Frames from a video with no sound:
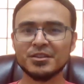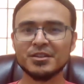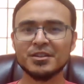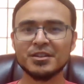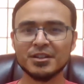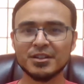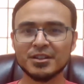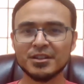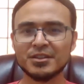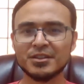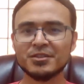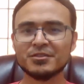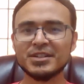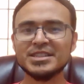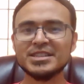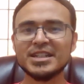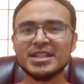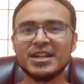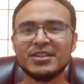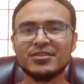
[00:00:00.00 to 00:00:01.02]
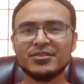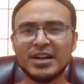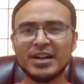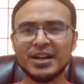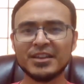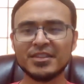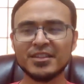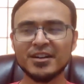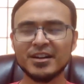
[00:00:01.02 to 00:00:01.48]
the the reason I,
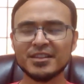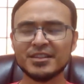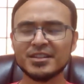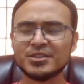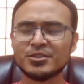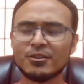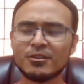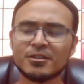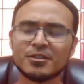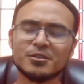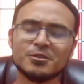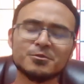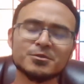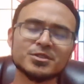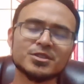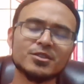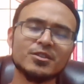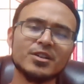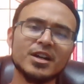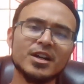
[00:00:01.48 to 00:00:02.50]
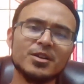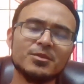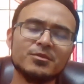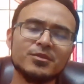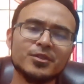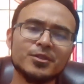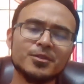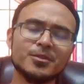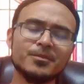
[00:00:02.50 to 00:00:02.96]
I thought this article was so
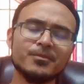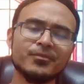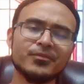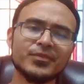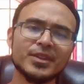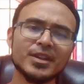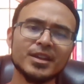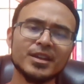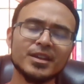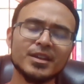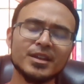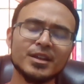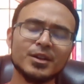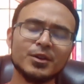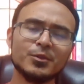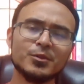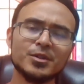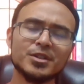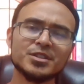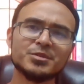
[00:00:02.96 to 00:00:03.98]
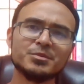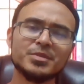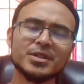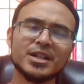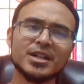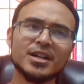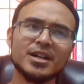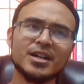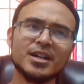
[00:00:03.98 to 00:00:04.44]
helpful was
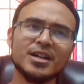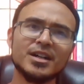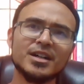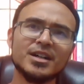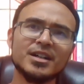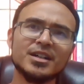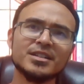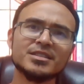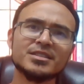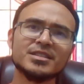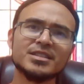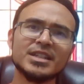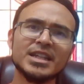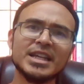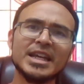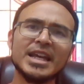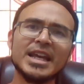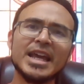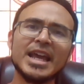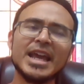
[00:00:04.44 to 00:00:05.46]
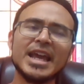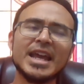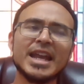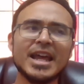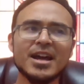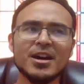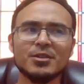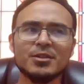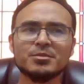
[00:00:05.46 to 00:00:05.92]
because it
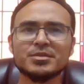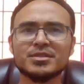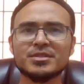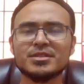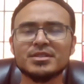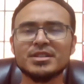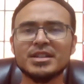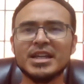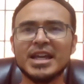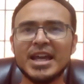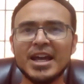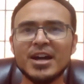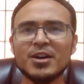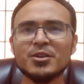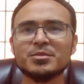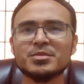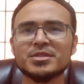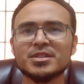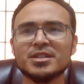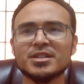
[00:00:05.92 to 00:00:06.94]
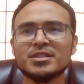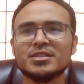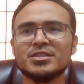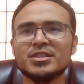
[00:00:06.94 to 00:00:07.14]
helps it helps us.